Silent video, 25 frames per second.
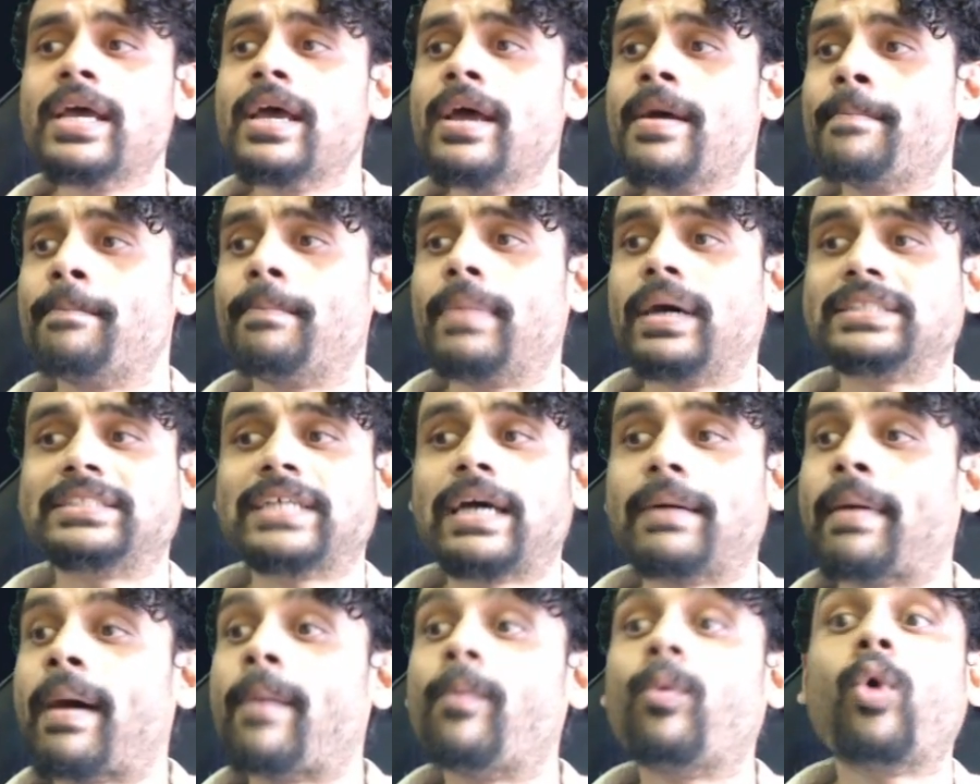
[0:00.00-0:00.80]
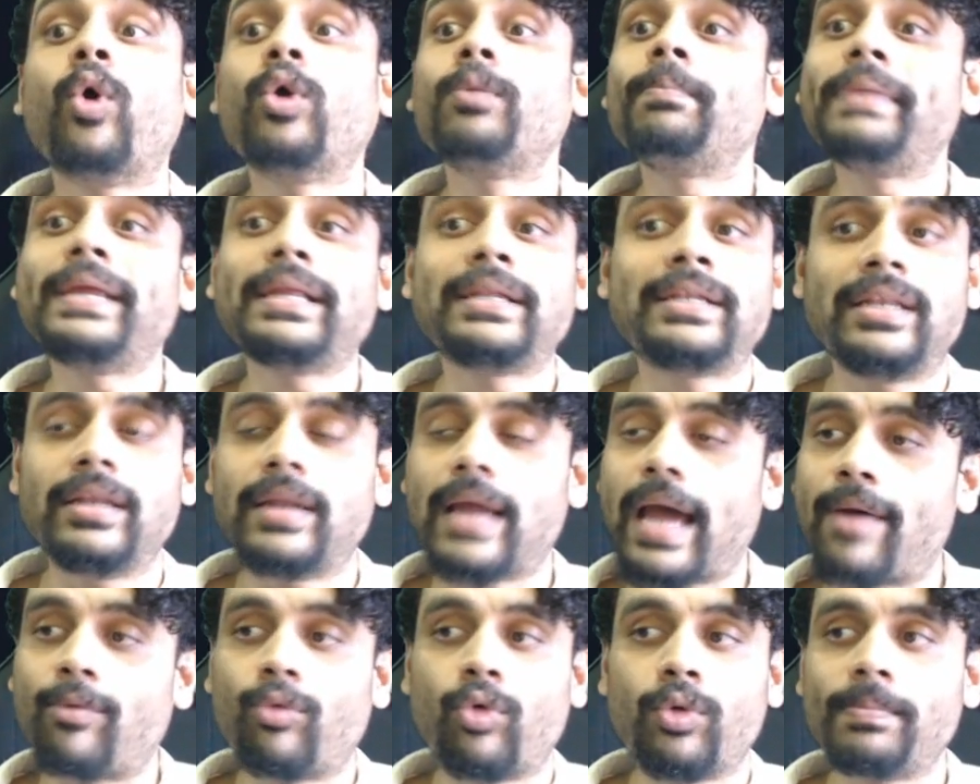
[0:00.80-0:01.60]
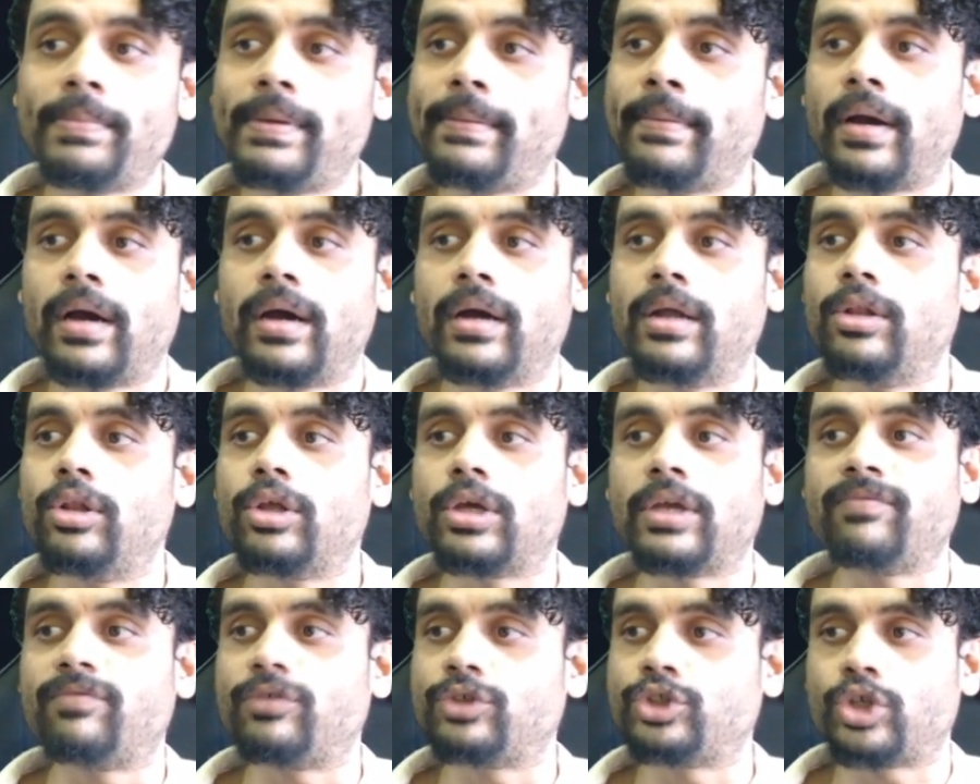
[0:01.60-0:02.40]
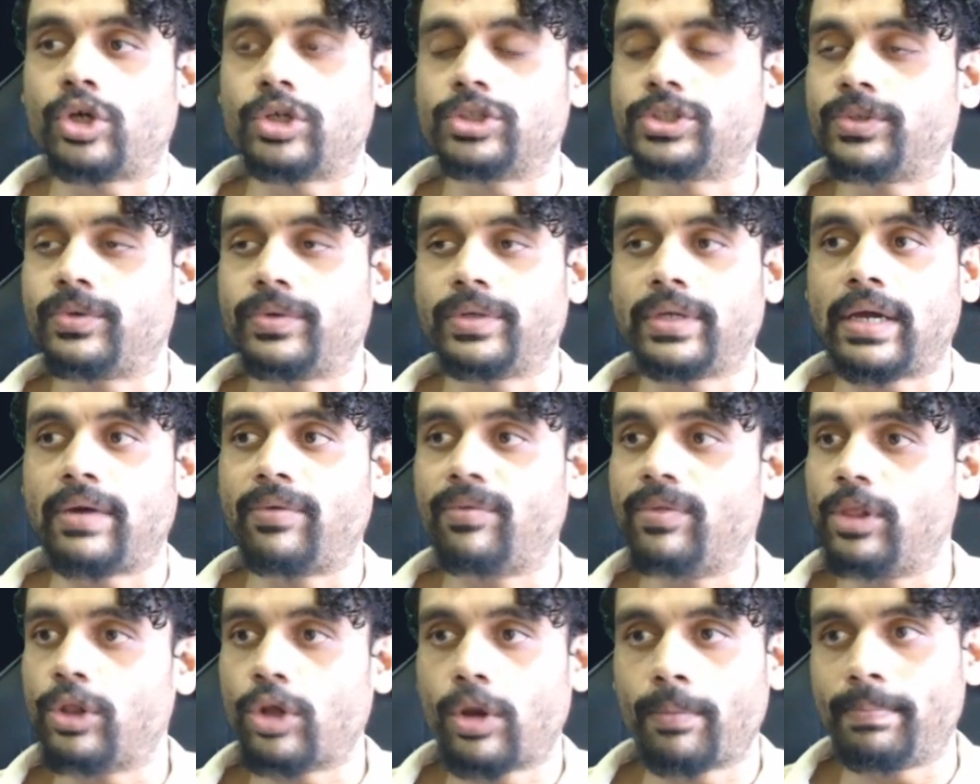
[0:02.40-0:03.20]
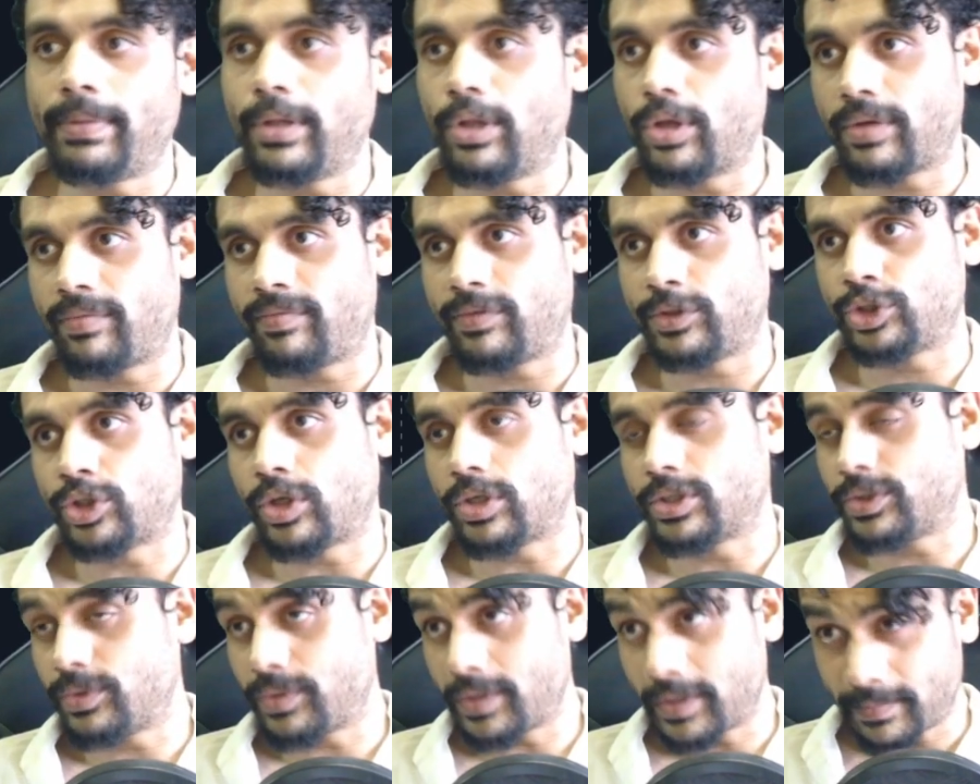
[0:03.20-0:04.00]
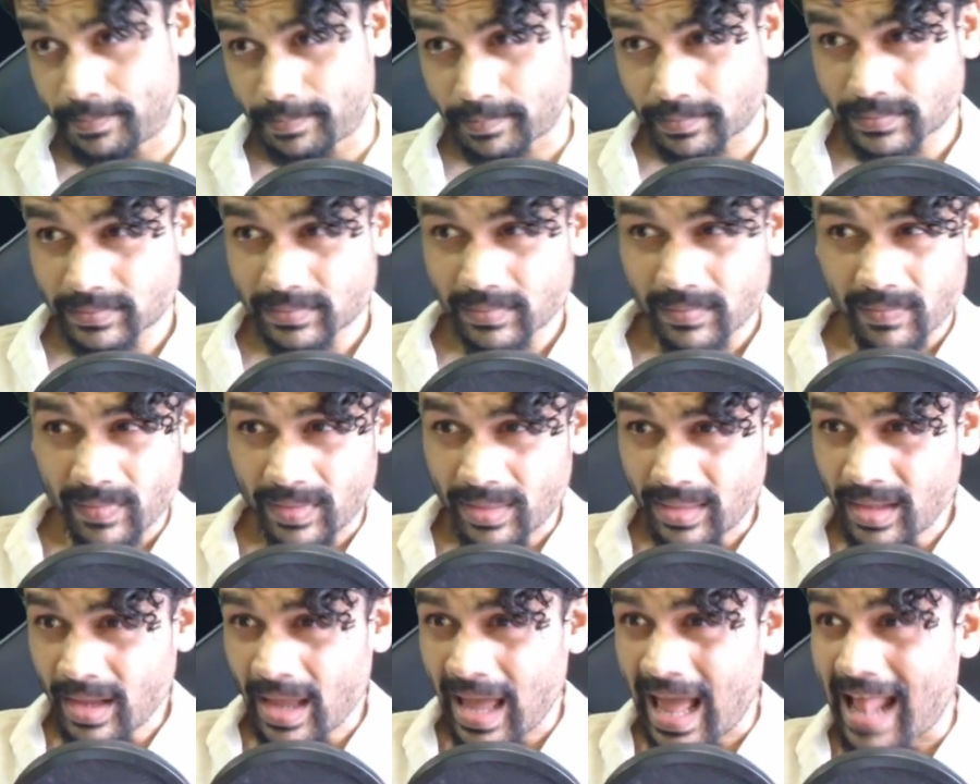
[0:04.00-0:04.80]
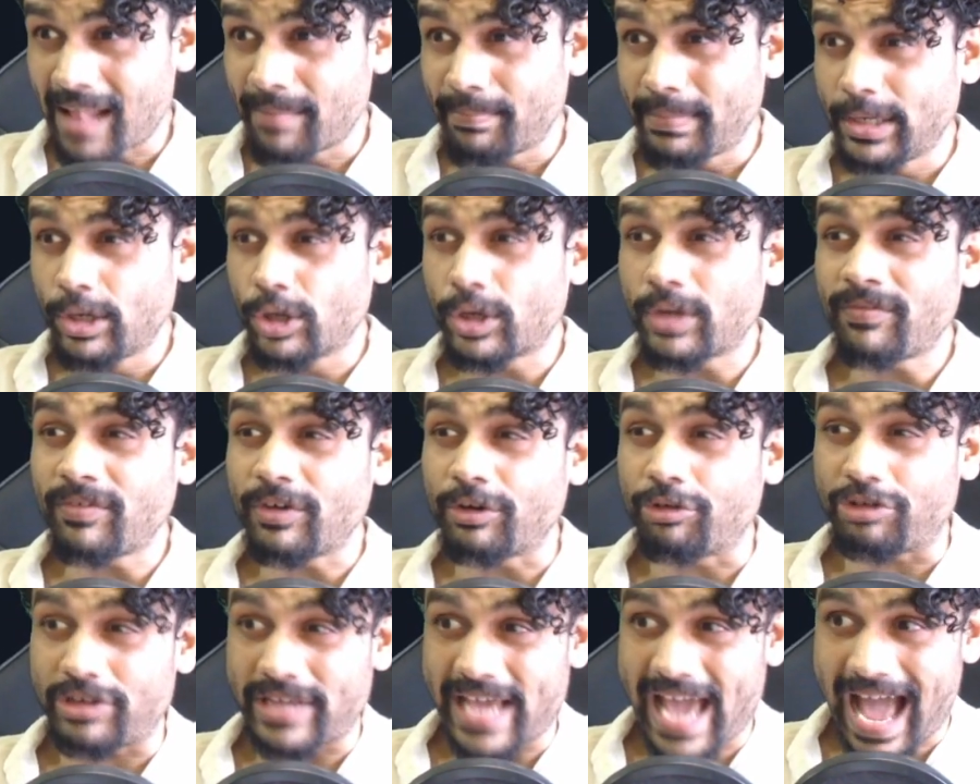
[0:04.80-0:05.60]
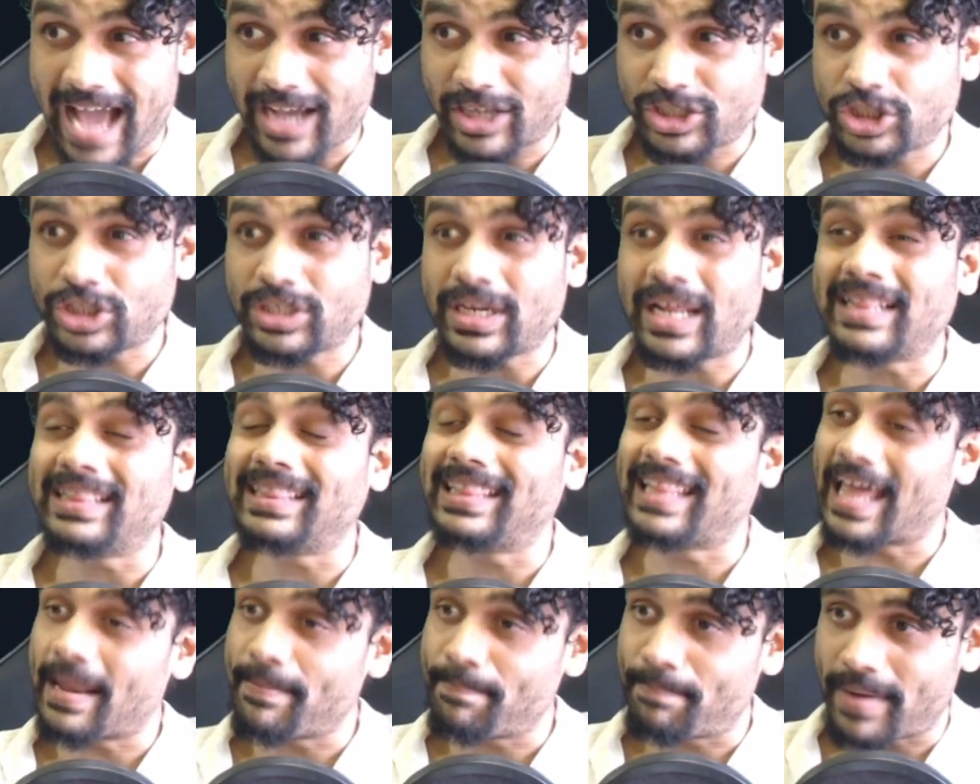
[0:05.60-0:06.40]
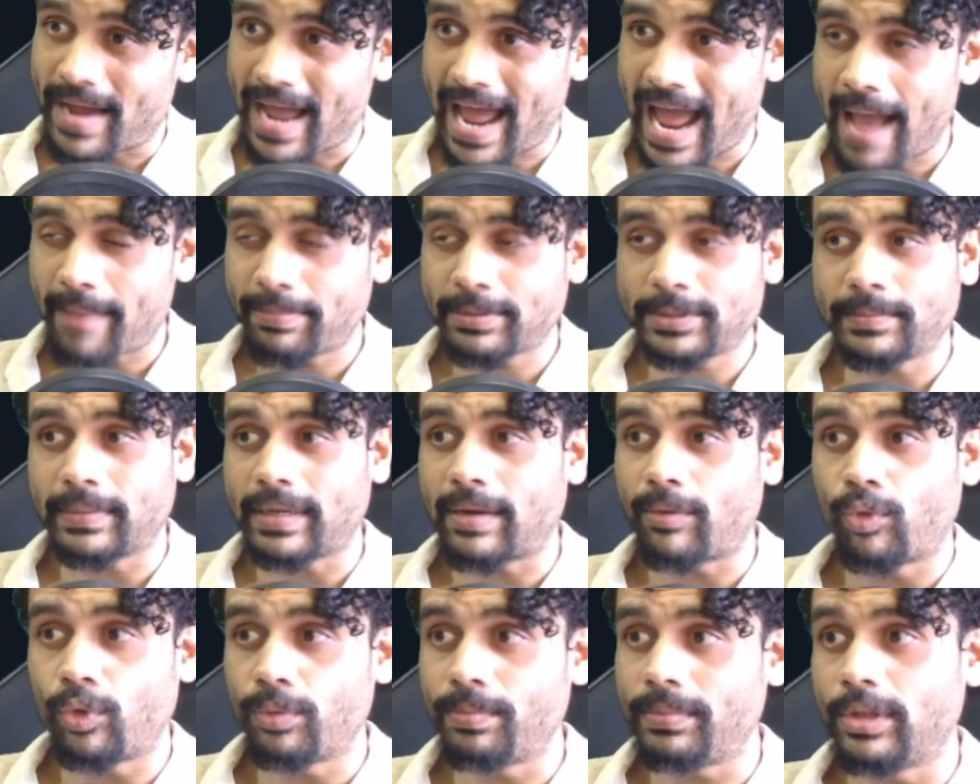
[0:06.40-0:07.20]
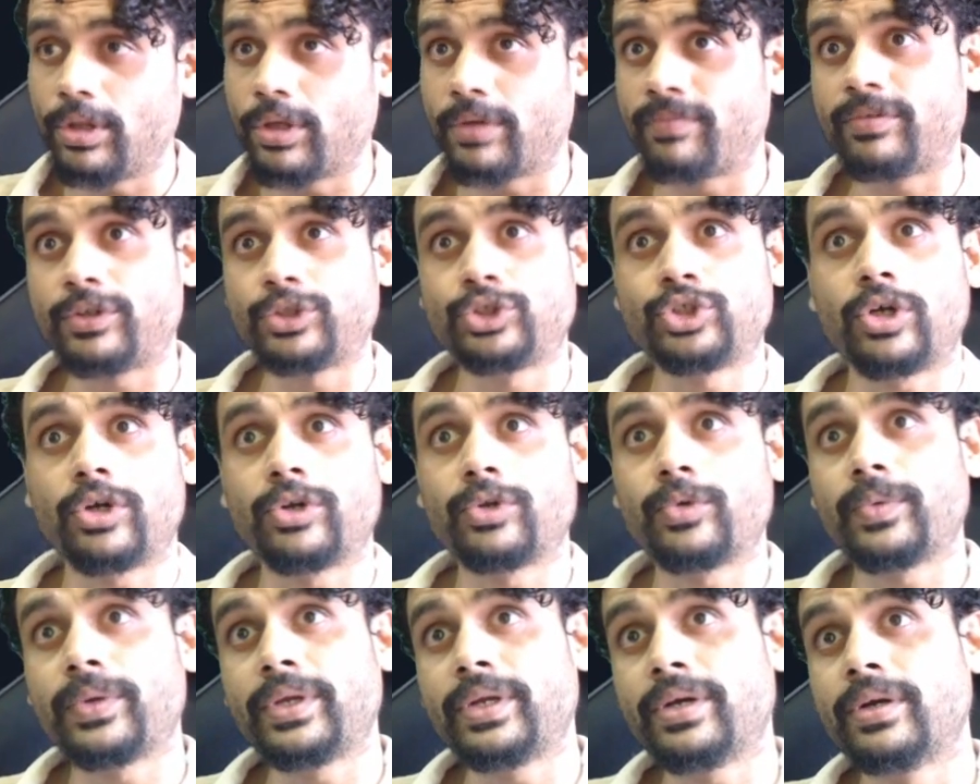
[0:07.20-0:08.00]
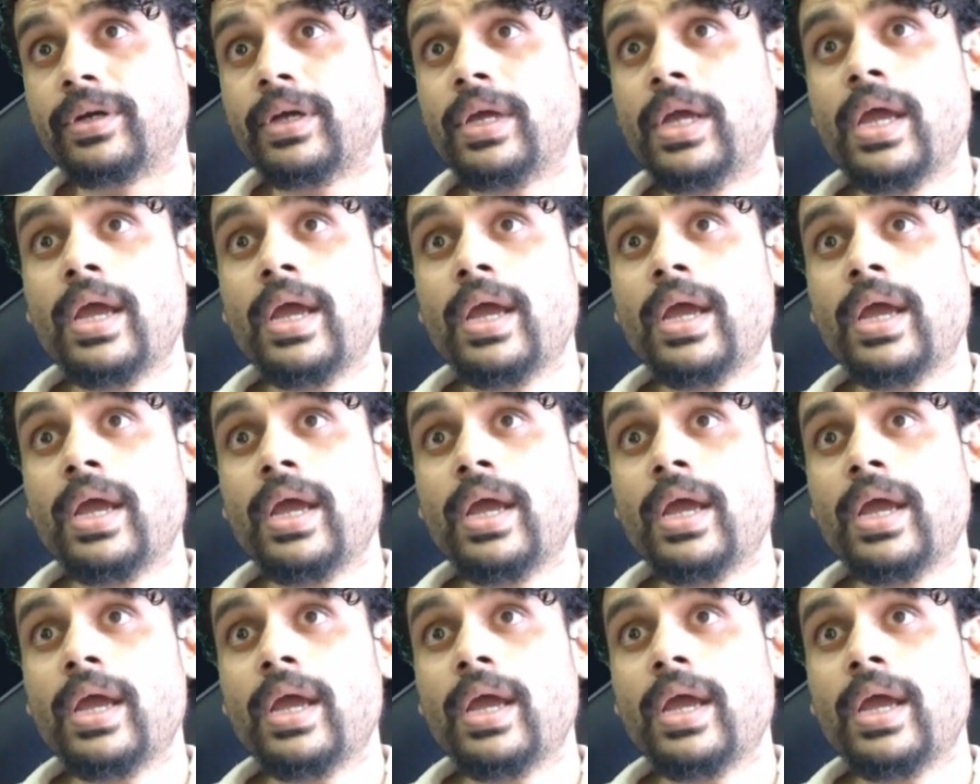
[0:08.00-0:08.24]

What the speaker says: But I won't be looking for shorts over here. I will not be looking for shorts over here. I'll be looking for a reaction and then perhaps, but I won't be looking for a short over here.